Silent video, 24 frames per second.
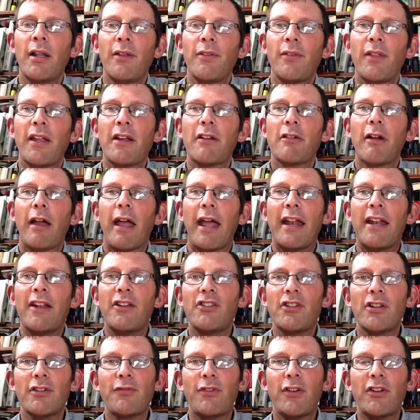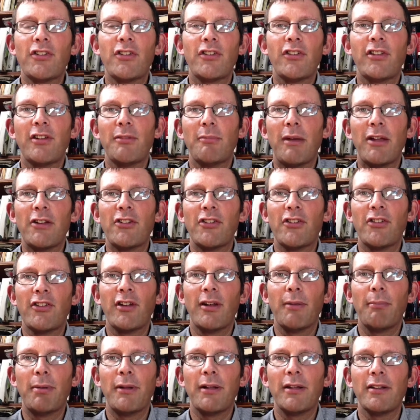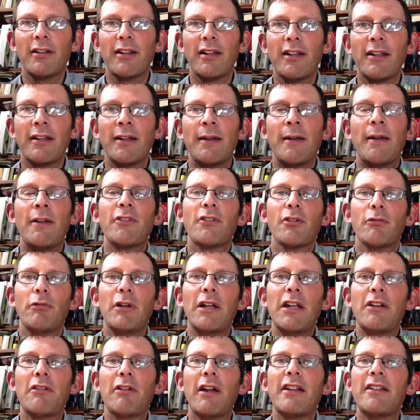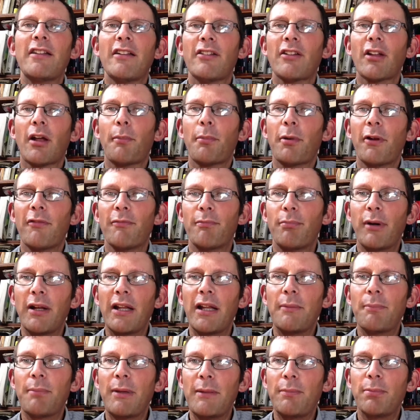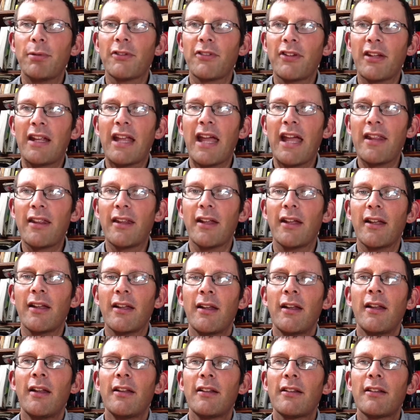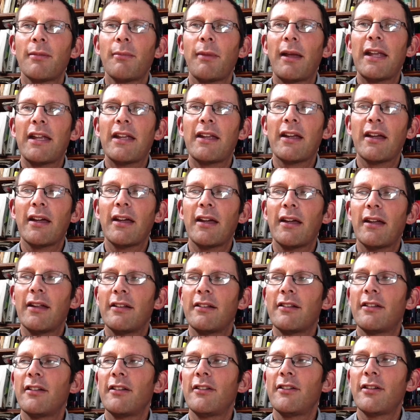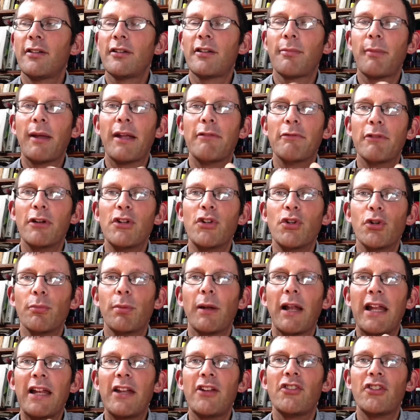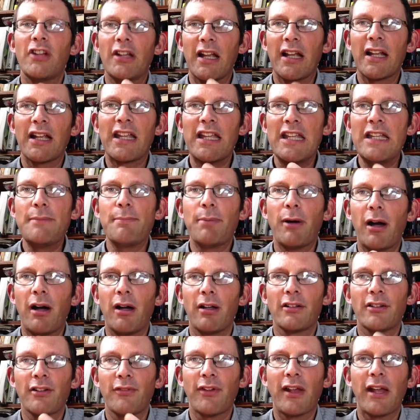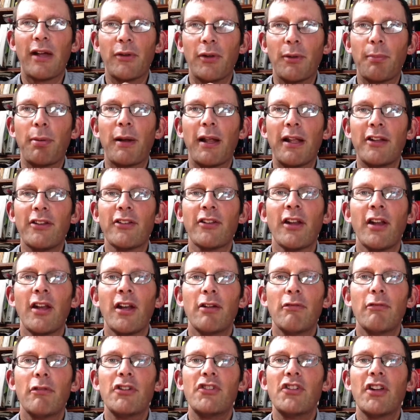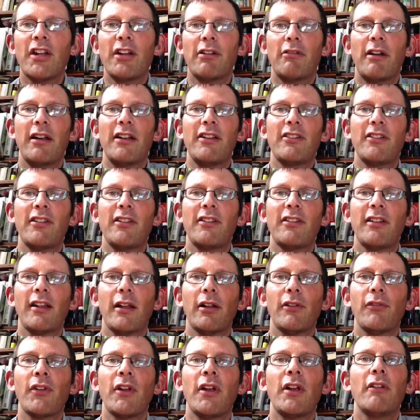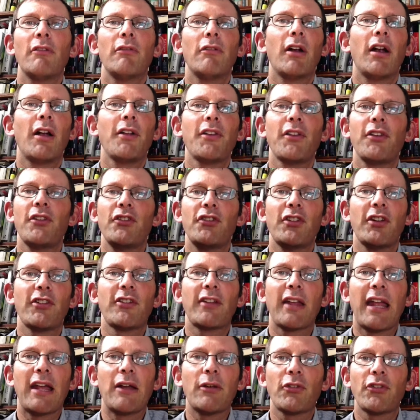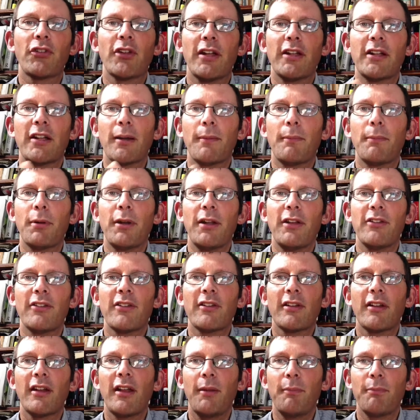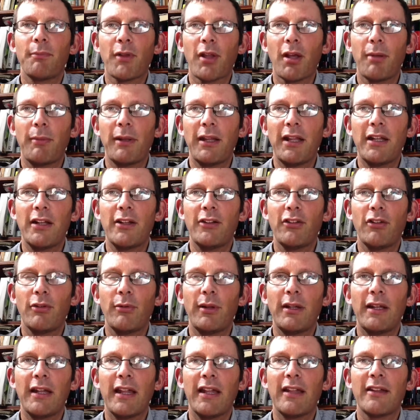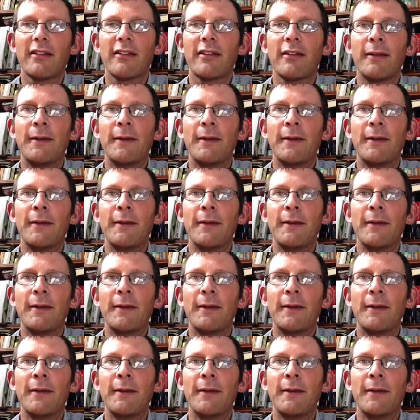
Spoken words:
They create energy efficiency measures in the building. It's a really great example of bringing people together to make renewable energy a key part of how the place regenerates itself, rather than just outside companies coming in and doing that.